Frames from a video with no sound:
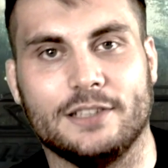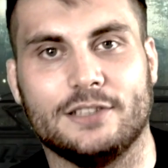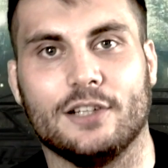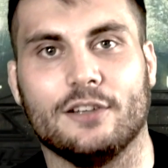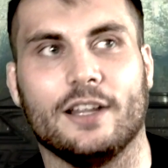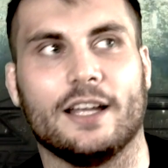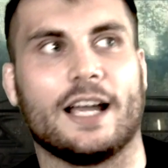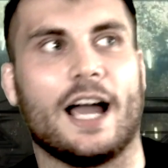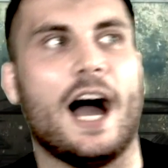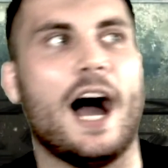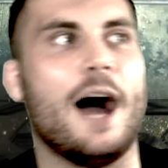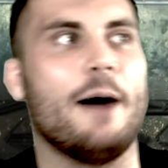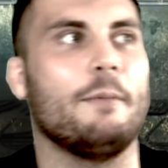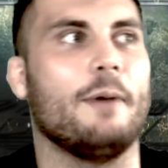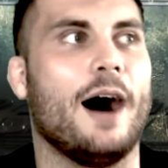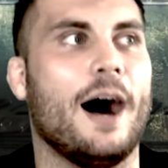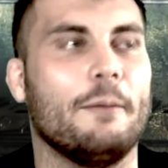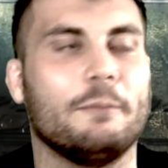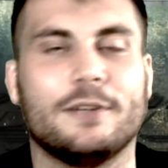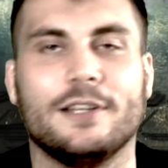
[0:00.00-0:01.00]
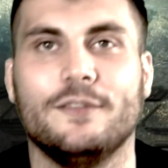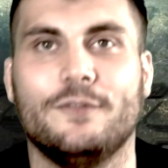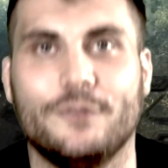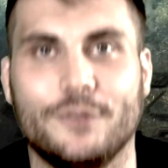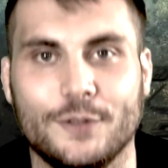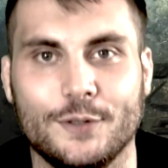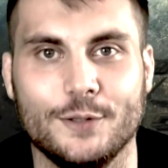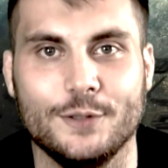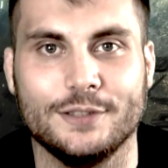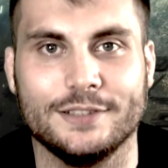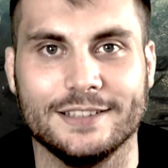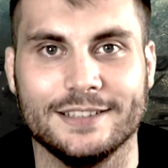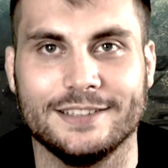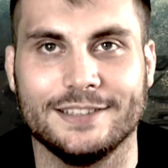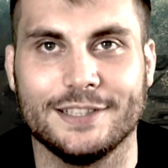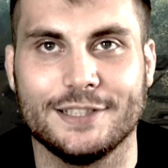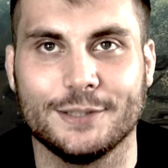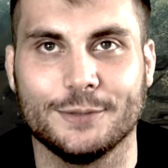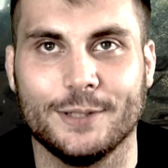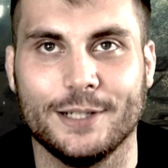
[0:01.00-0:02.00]
So like I'm, I'm confused in the
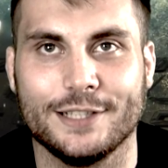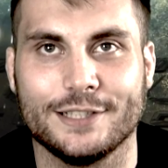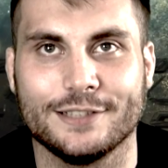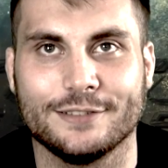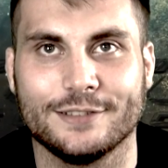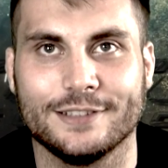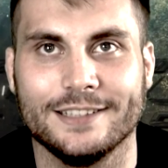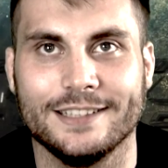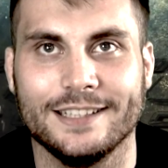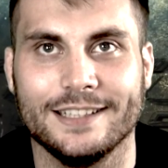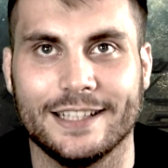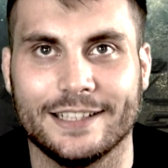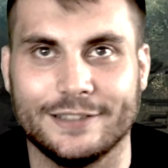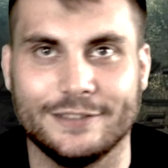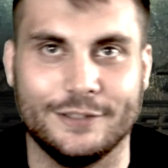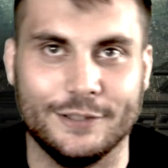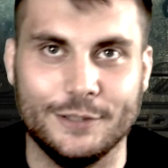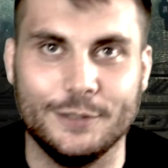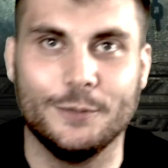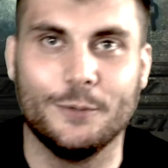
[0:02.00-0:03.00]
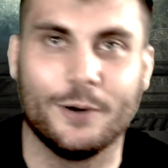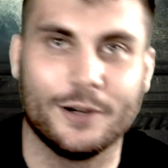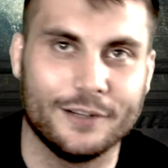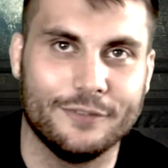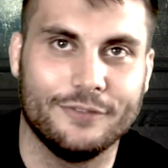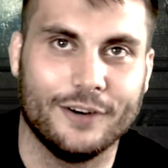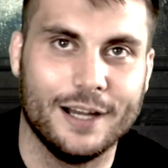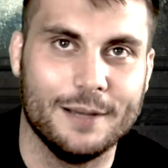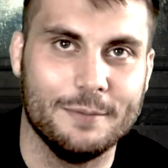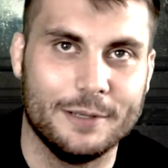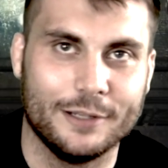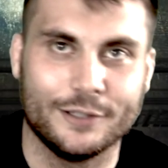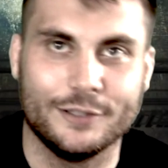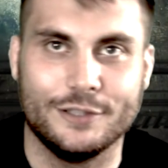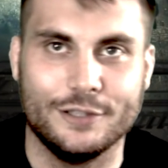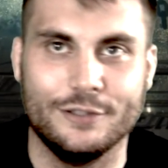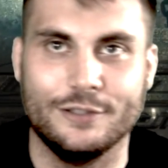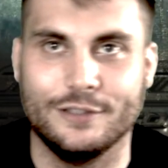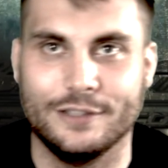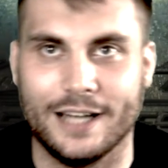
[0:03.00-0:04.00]
situation really. Like, do you want to fight me or
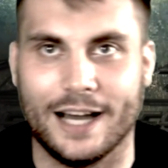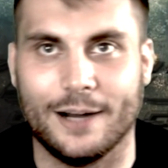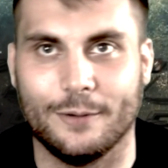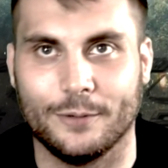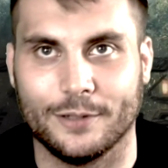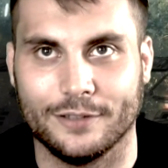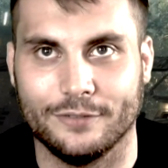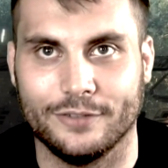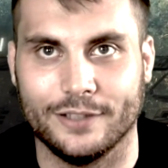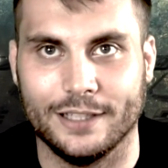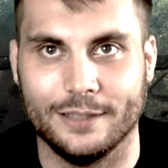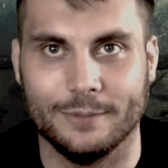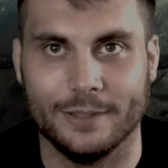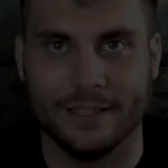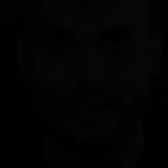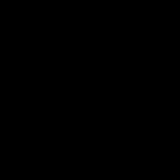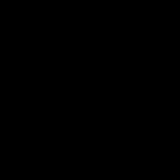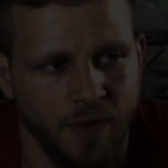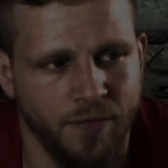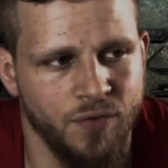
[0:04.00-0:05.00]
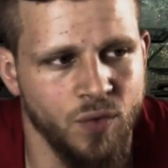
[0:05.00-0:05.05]
do you not want to fight me?